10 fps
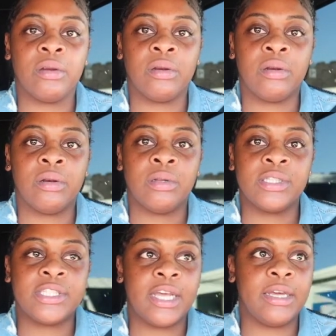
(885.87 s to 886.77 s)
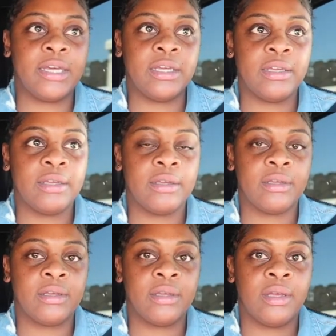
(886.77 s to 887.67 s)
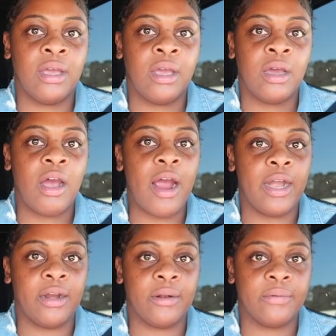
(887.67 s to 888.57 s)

son? Carter.